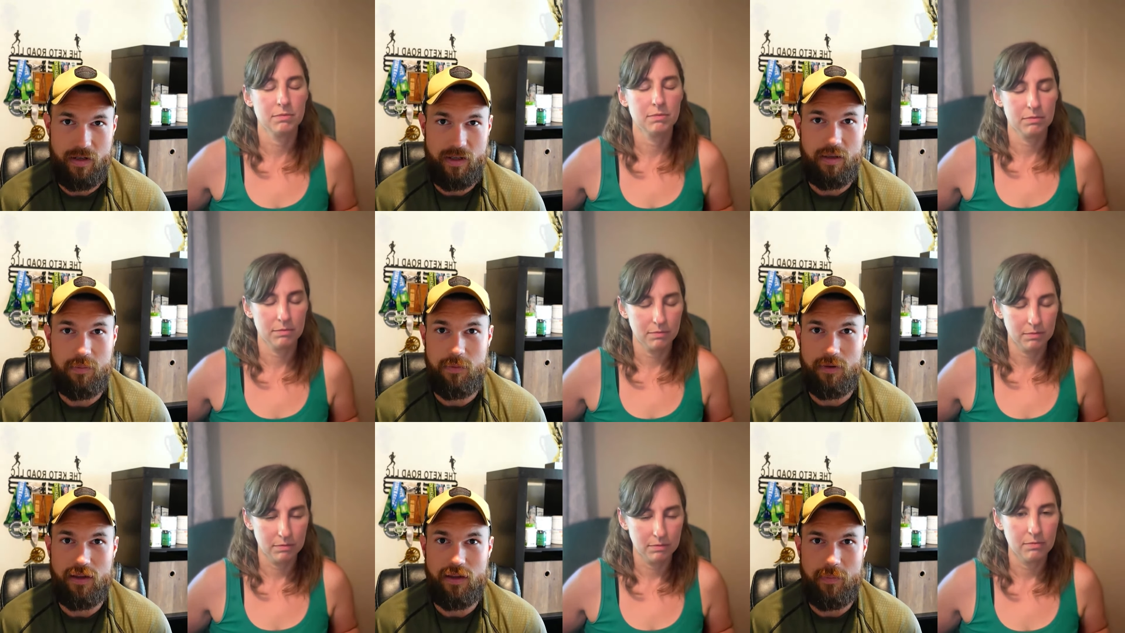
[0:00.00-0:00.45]
Speaker 1: It
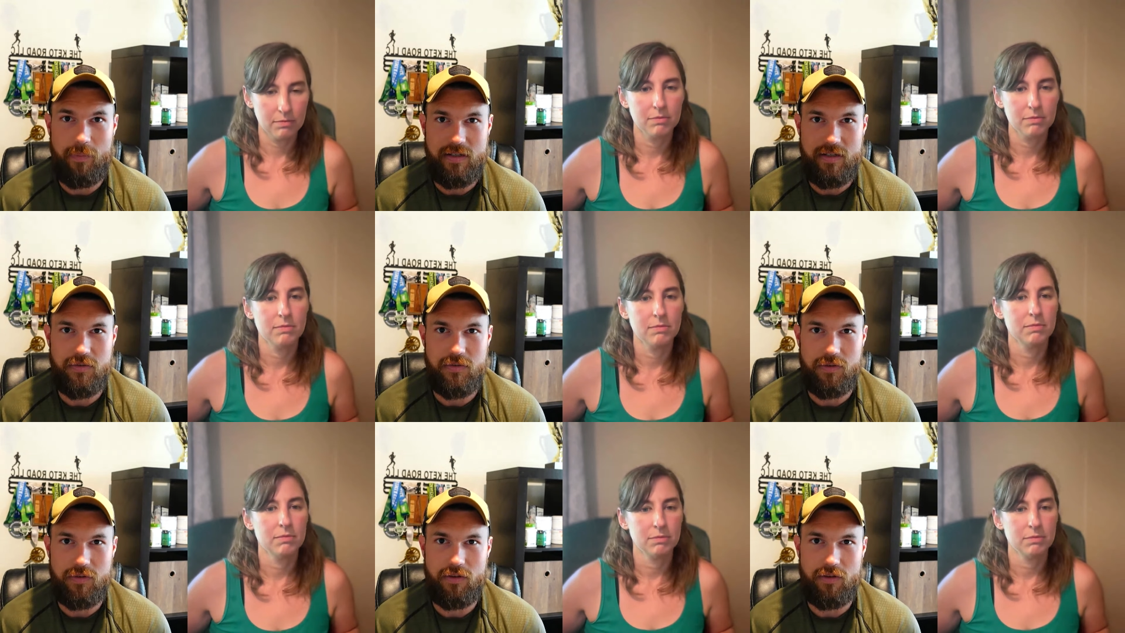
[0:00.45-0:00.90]
can really
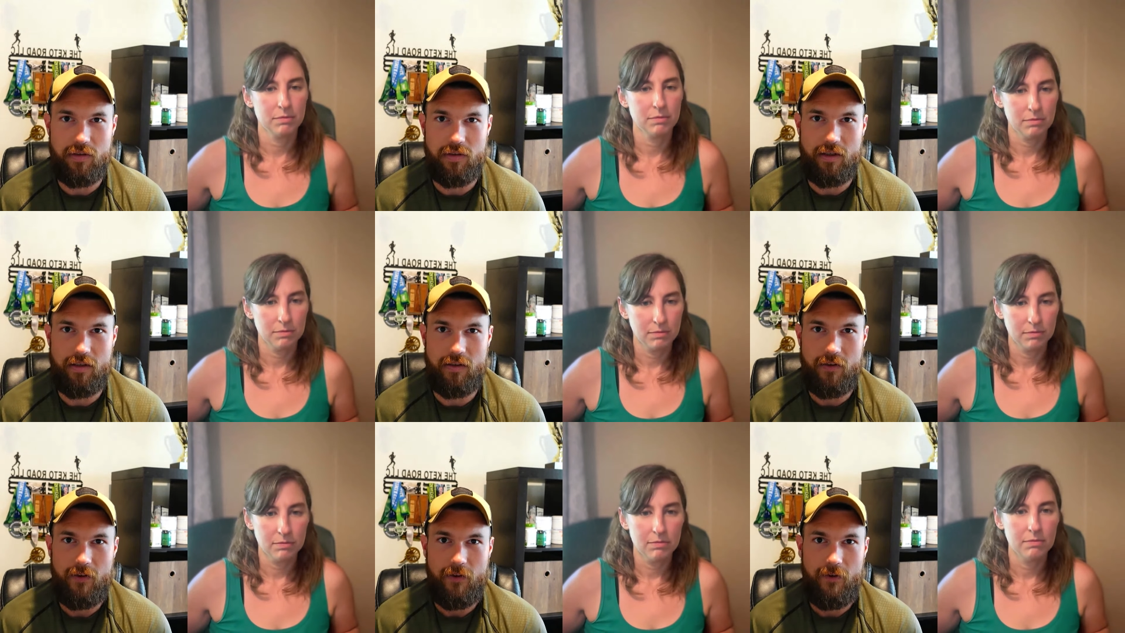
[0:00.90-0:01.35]
mess with you.
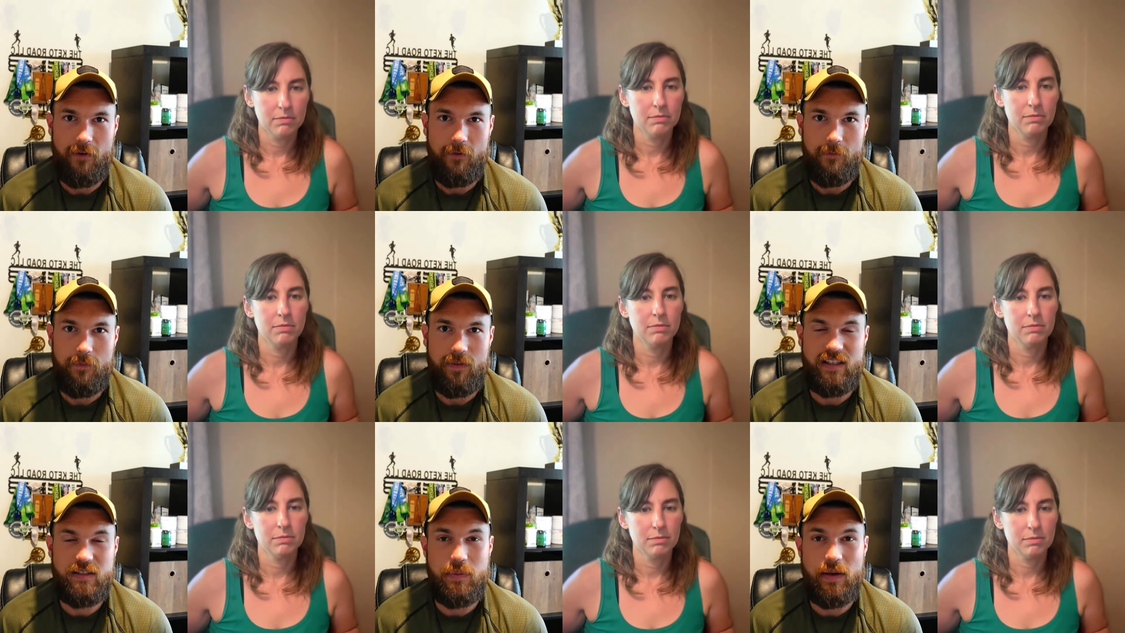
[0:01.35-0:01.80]
Like,
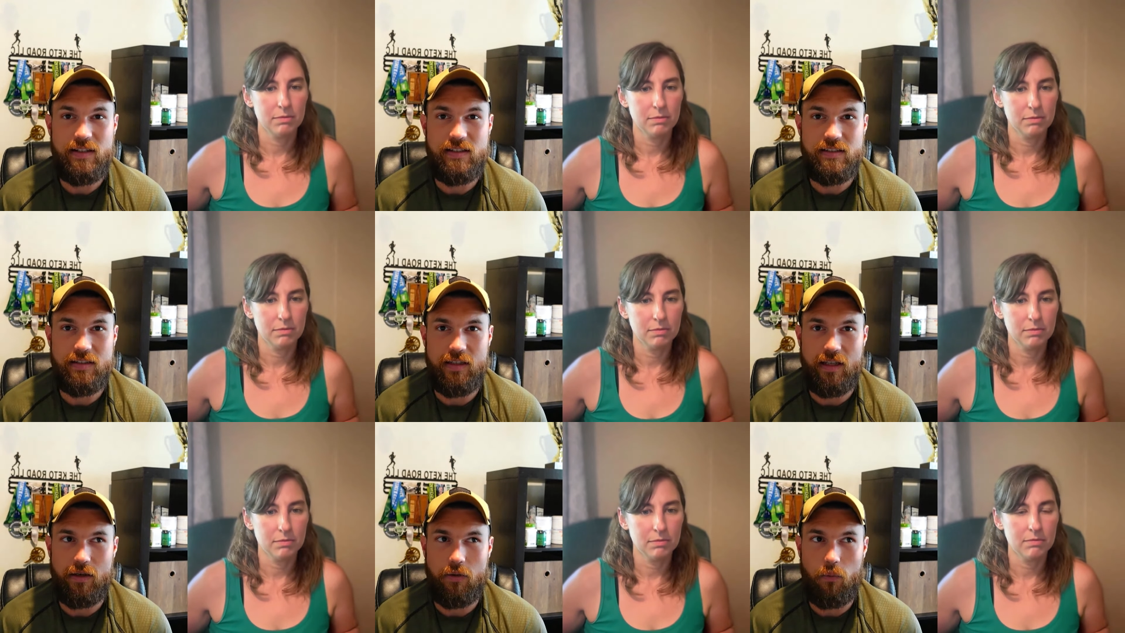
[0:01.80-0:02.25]

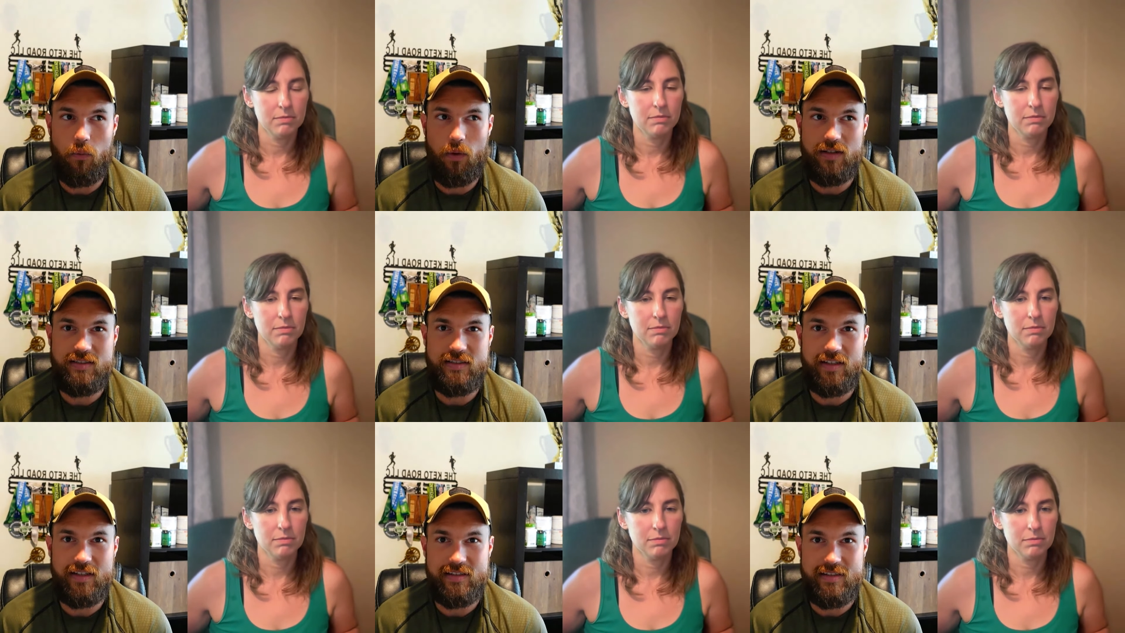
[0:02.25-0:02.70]
especially like
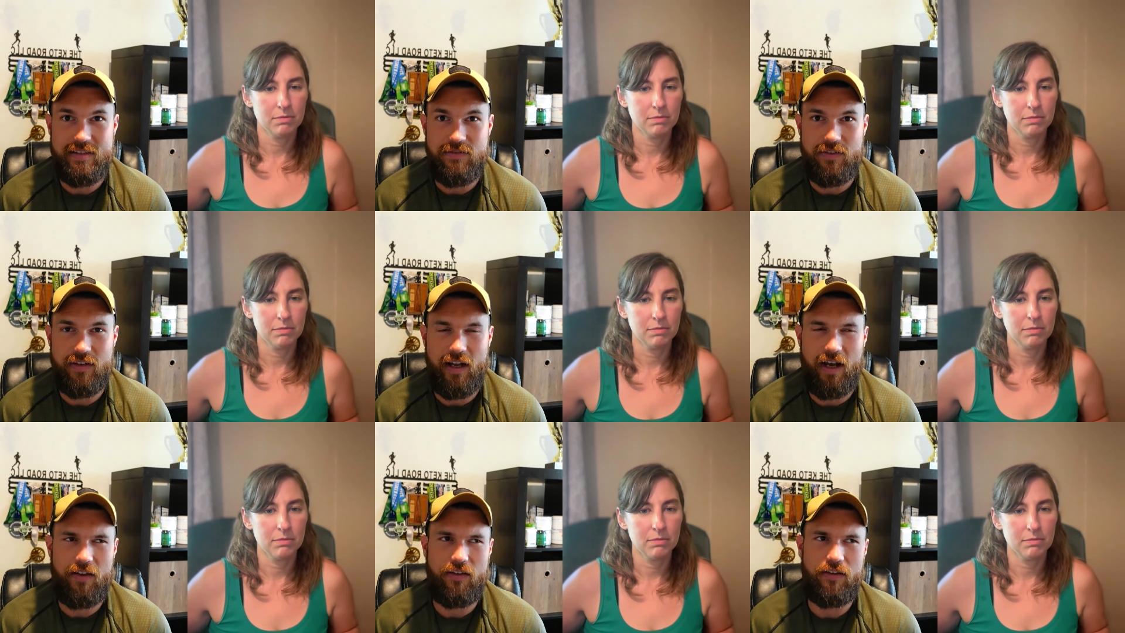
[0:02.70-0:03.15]
once things
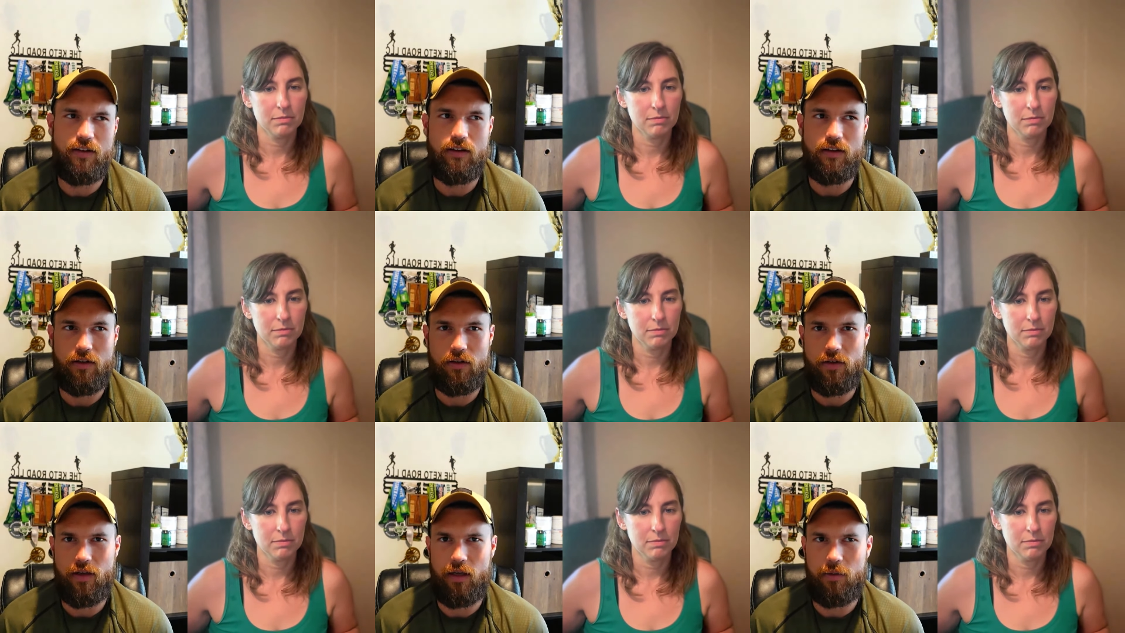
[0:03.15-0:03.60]
even out, then you're
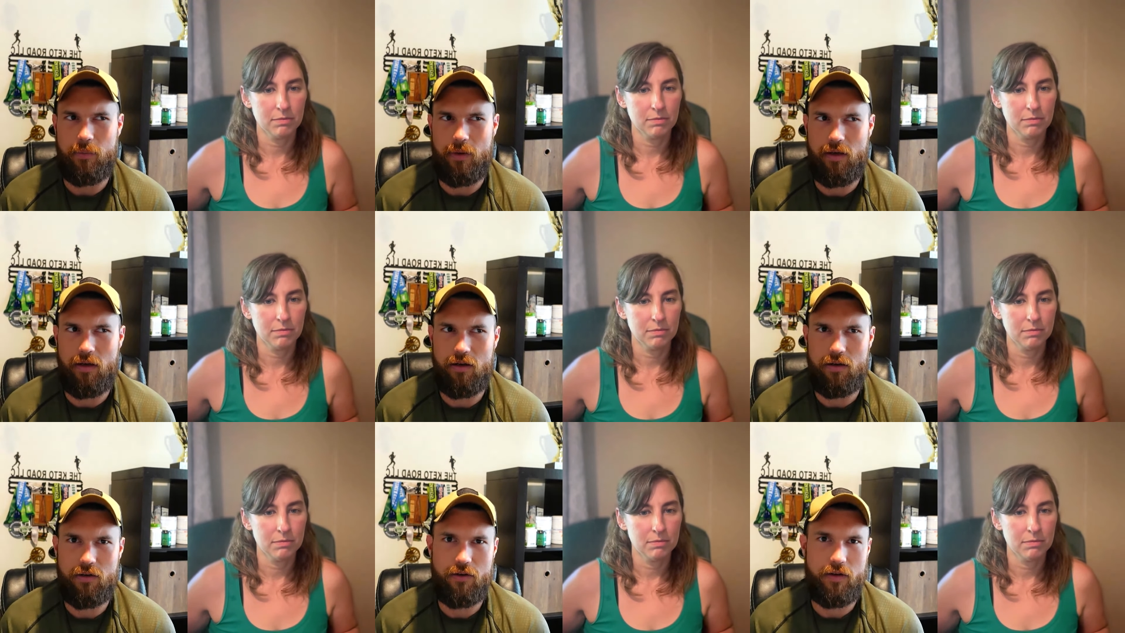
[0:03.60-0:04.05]
like, okay, am I
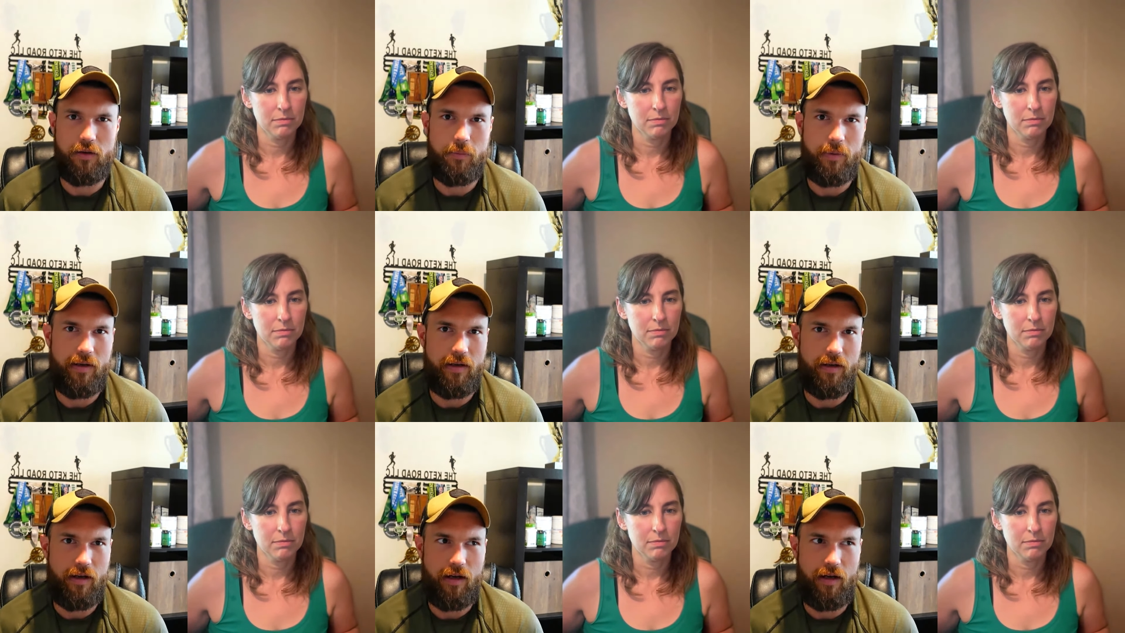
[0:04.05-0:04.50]
hungry? Am
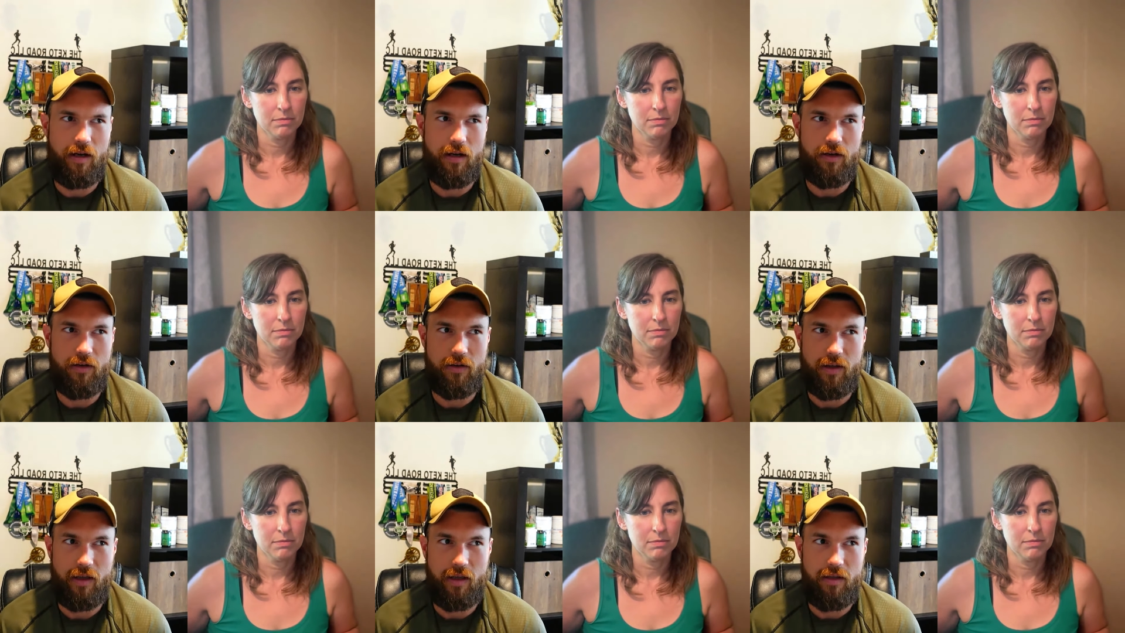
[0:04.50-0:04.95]
I
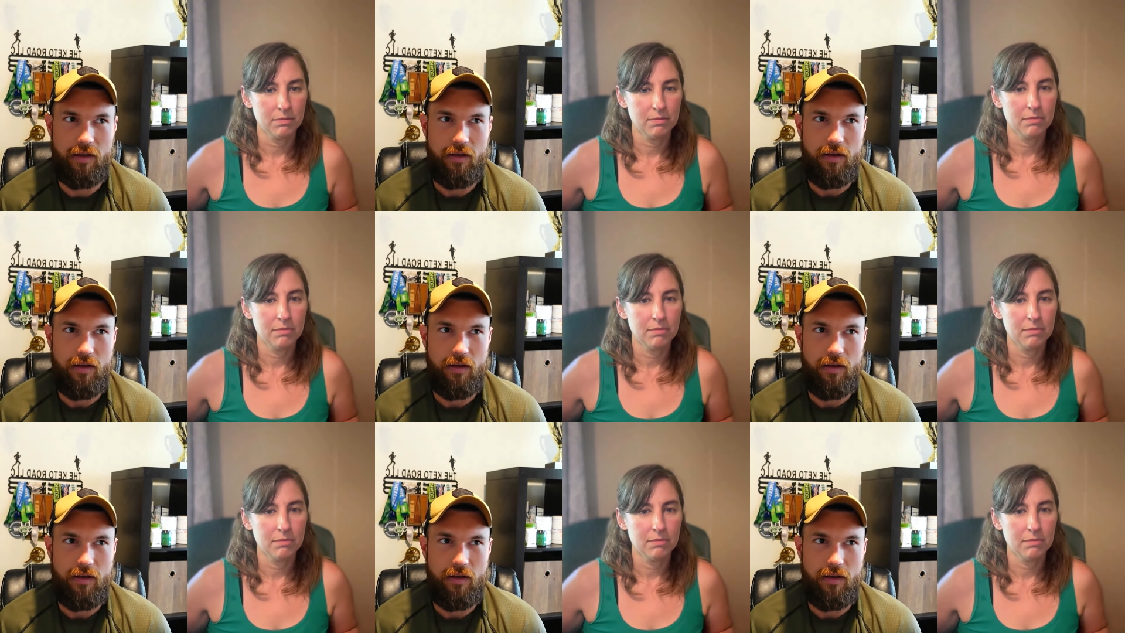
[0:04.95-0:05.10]
not? Okay.